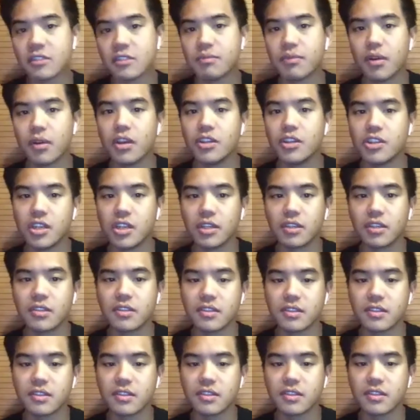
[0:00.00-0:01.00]

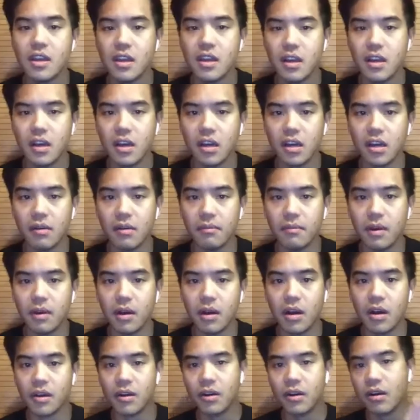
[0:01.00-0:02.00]
projects um,
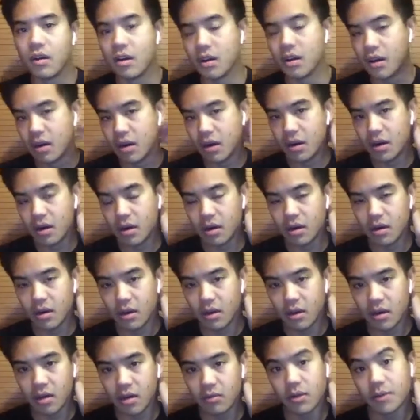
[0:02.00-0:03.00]
on our
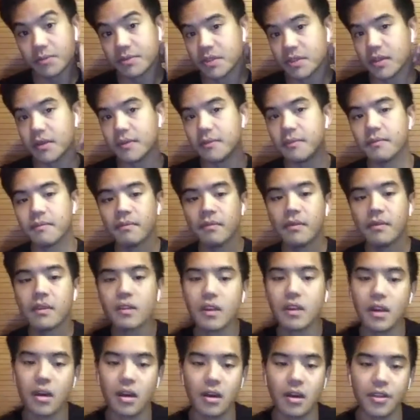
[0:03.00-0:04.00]
on our website.
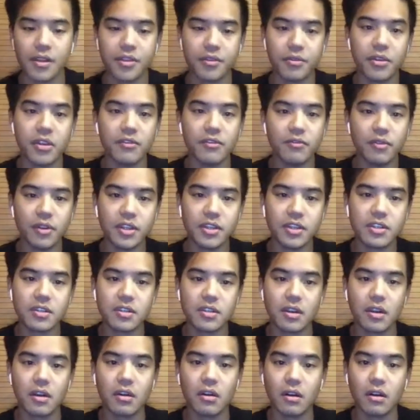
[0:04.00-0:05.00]
Uh, three of which
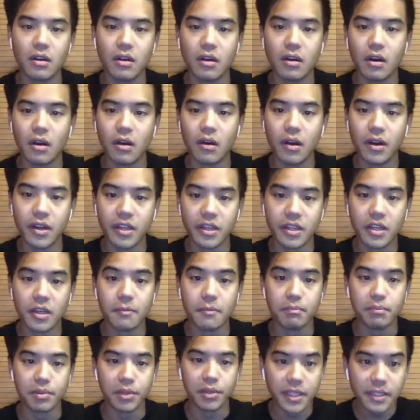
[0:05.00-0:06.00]
are already
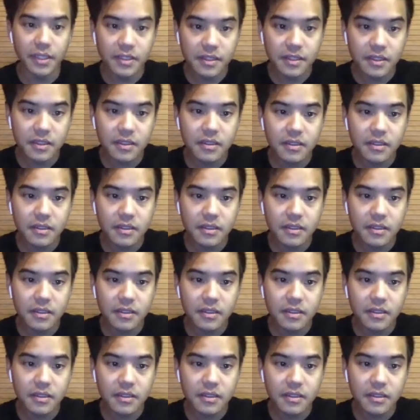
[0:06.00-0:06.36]
complete.